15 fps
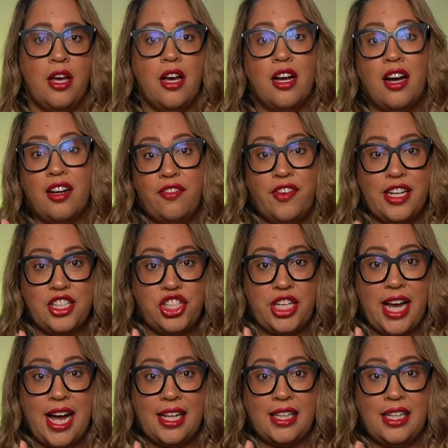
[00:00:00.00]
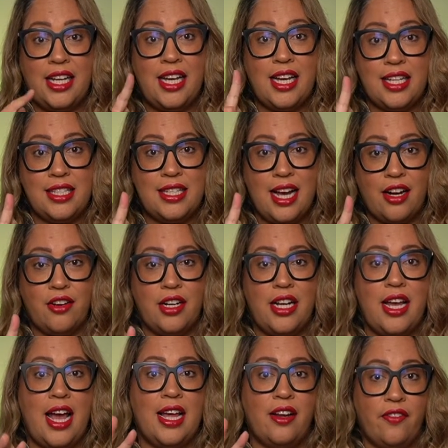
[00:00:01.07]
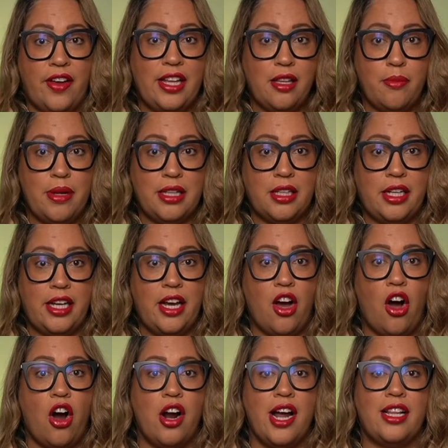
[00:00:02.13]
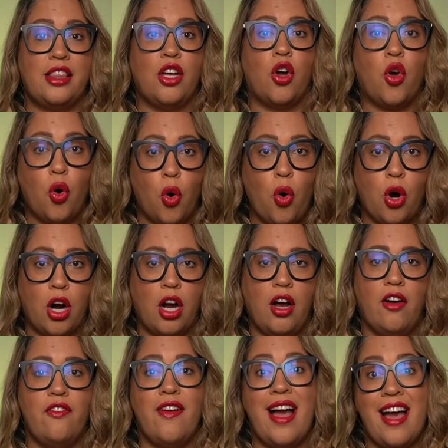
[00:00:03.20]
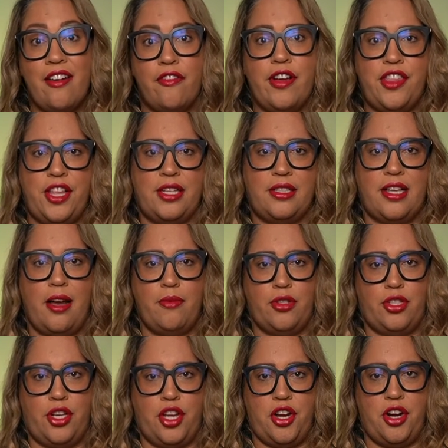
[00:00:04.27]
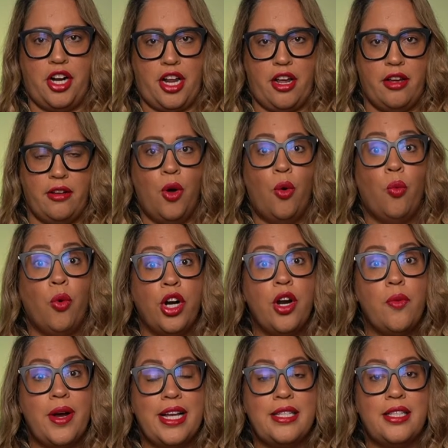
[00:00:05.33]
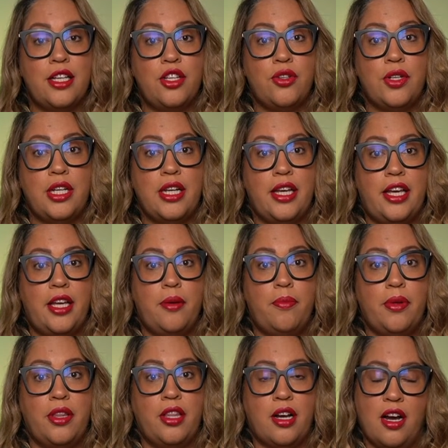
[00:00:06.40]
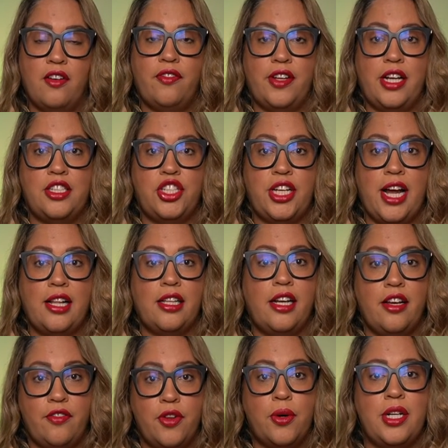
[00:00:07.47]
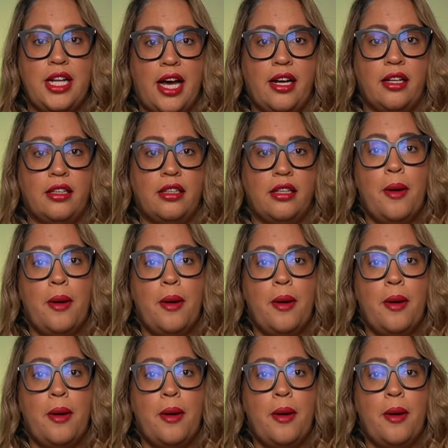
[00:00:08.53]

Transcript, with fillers: Confidentiality, integrity, and availability are at the core of everything cybersecurity. What are ways that you can keep the confidentiality of your data?